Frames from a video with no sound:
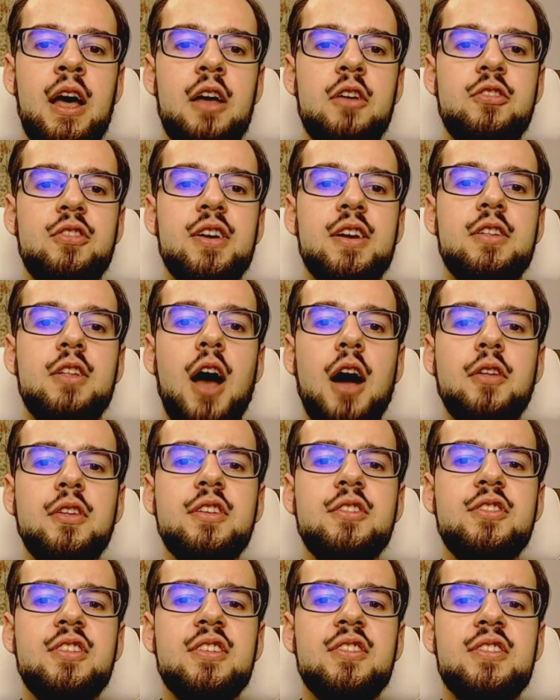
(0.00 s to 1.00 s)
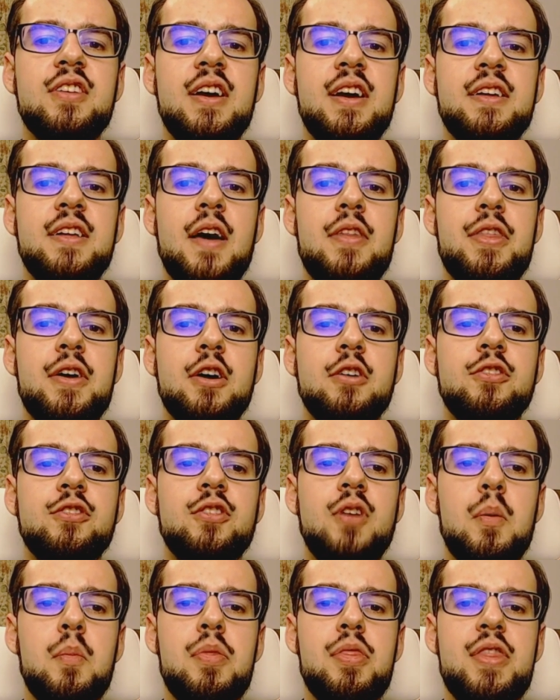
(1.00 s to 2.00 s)
She acknowledges that there is
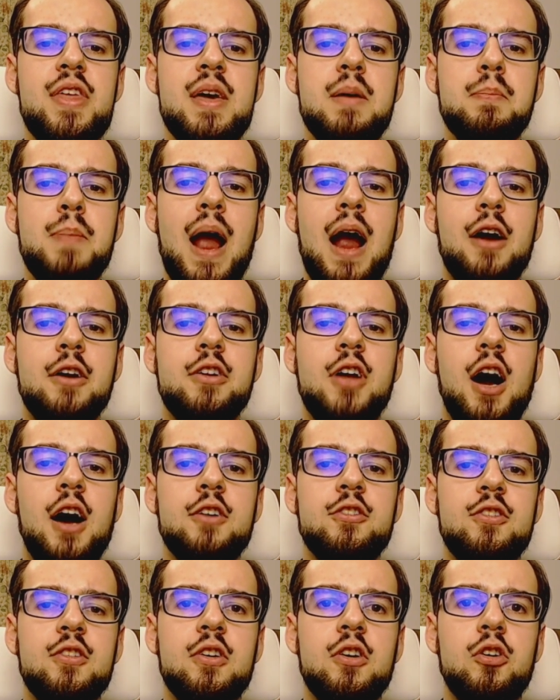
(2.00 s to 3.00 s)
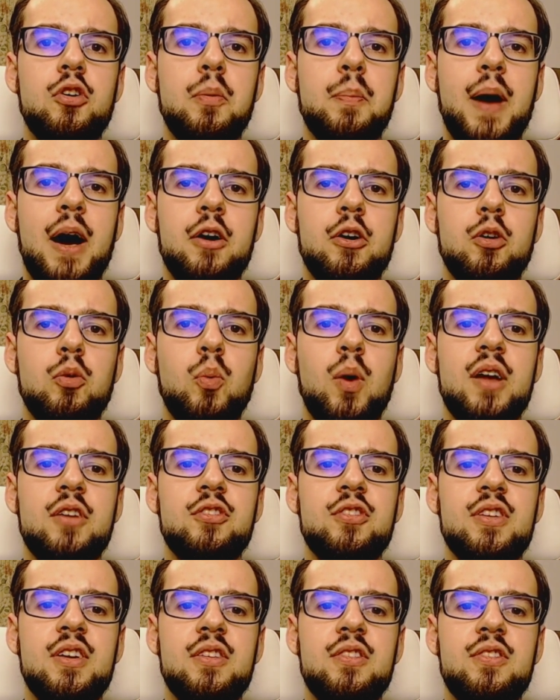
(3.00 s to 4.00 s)
something paradoxical about her
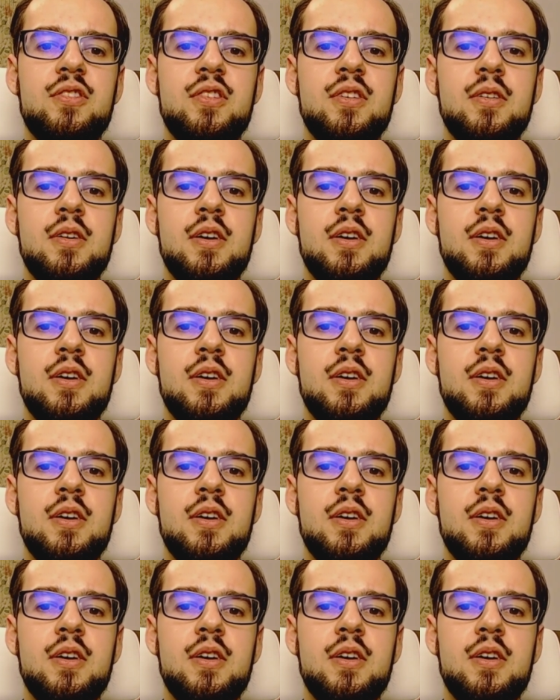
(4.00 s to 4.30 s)
wishes.